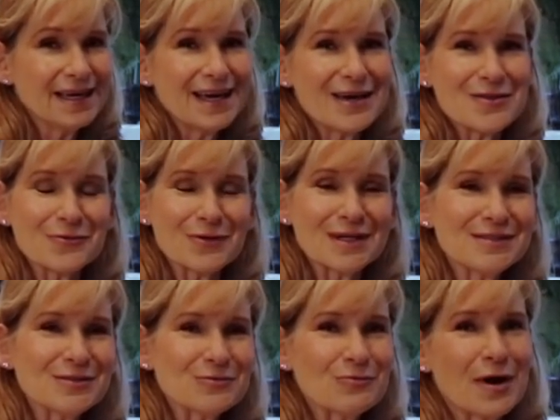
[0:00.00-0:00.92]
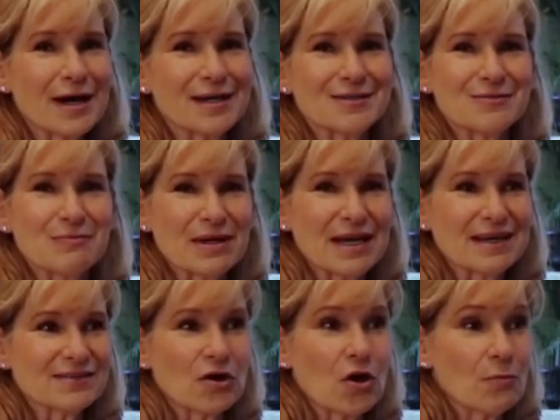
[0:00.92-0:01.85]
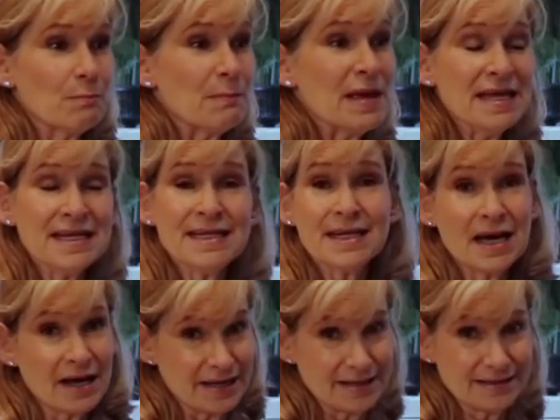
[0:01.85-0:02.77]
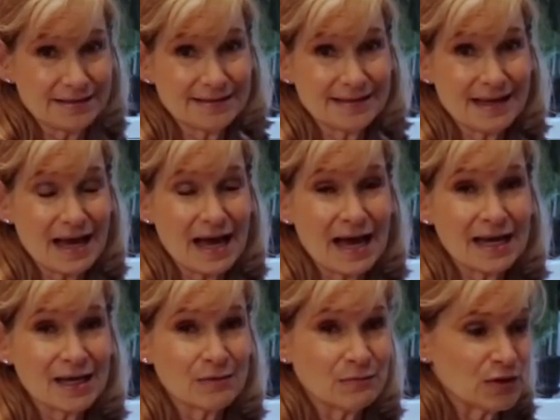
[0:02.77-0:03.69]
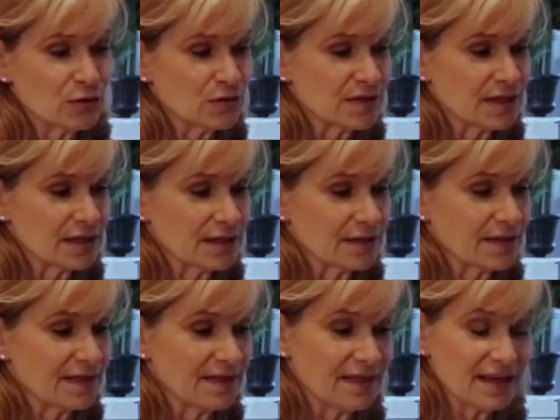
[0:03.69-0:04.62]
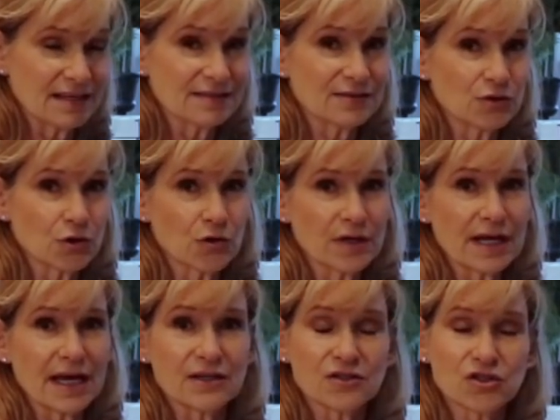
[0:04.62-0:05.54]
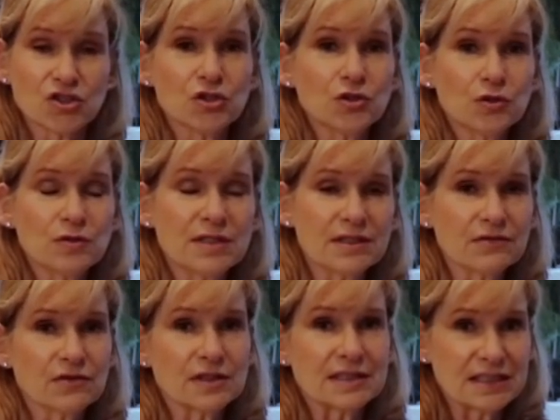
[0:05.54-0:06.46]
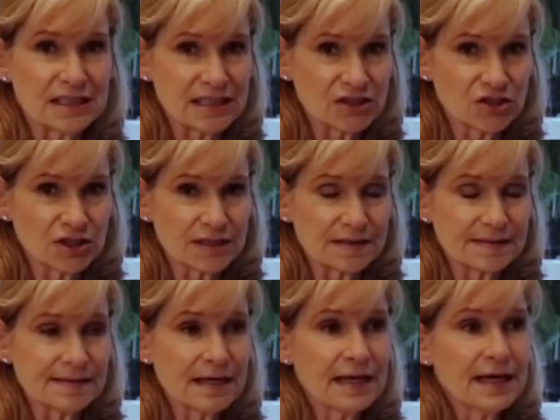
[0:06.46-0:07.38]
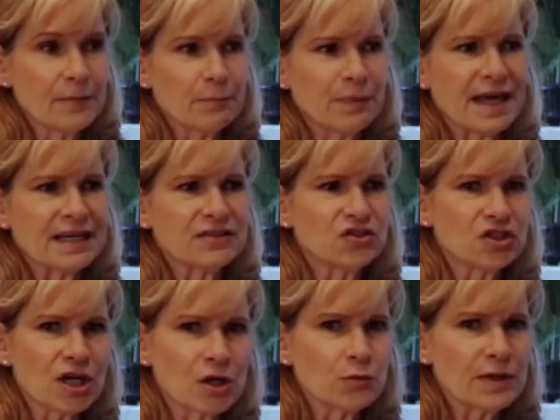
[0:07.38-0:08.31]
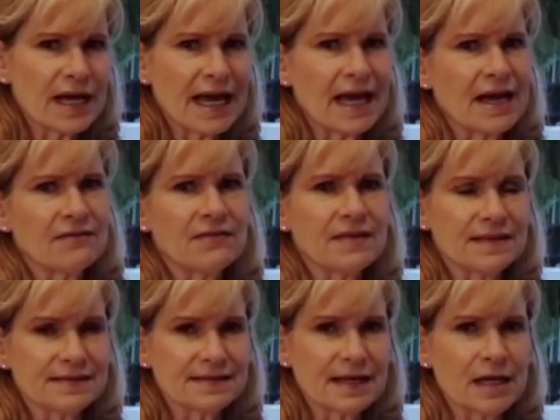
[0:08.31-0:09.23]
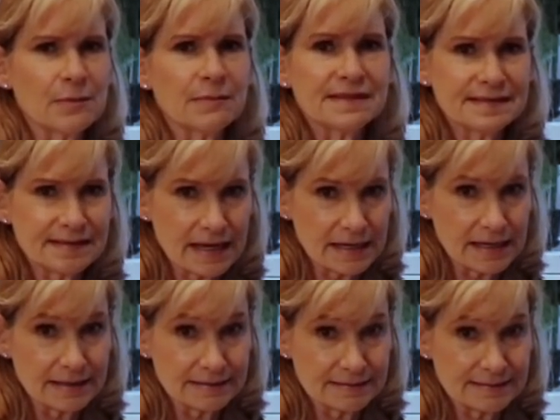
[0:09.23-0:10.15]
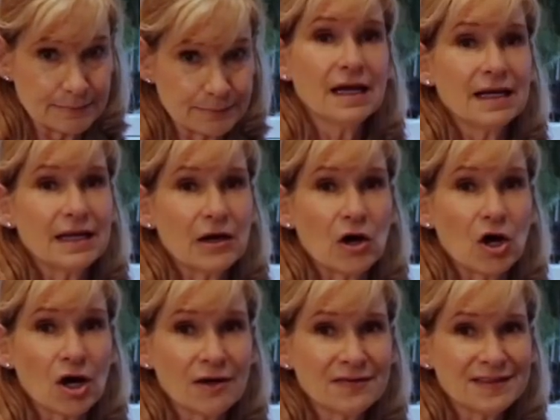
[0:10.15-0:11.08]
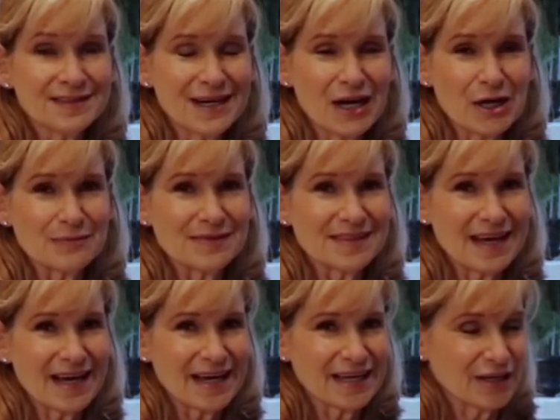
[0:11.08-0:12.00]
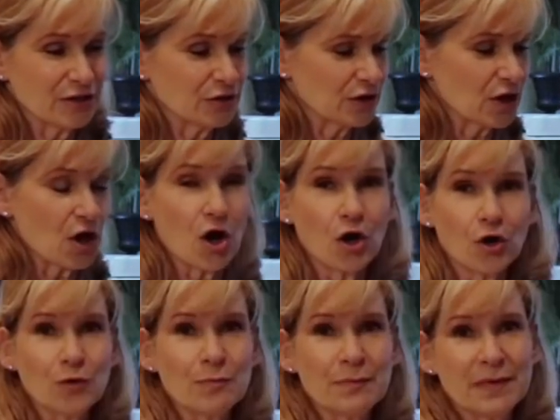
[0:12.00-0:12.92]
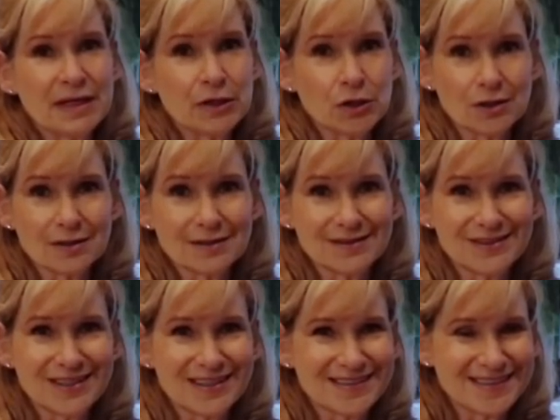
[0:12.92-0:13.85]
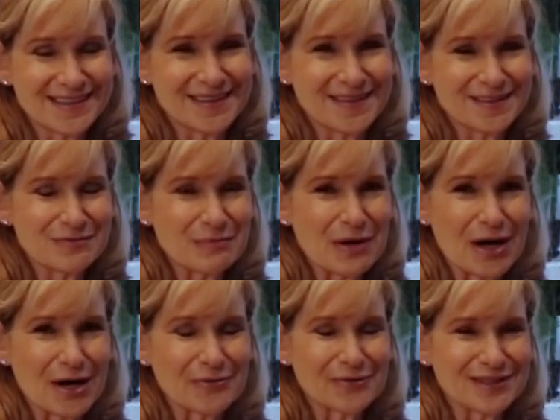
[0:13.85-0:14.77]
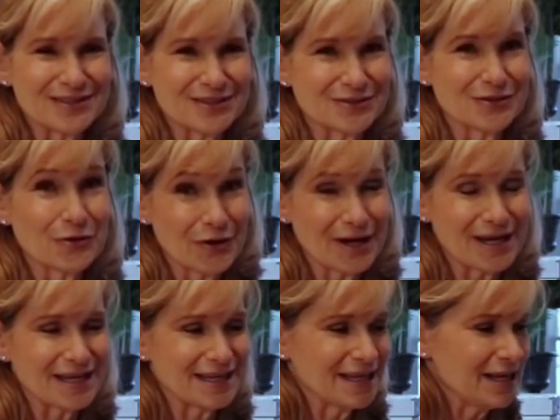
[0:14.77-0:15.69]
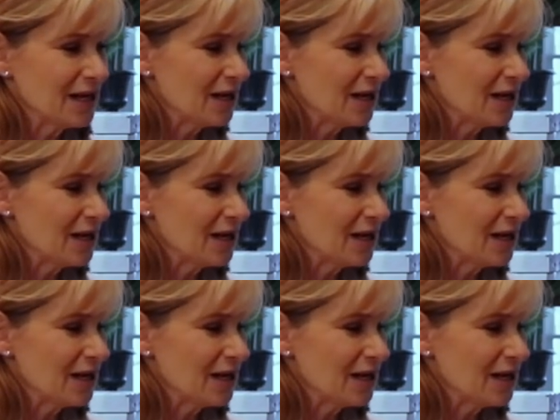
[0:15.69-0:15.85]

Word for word: And the reason why is because many nights I am using this to create two different dishes that don't have the same settings. Now, oftentimes I can cook a whole meal just in this pot, which is great.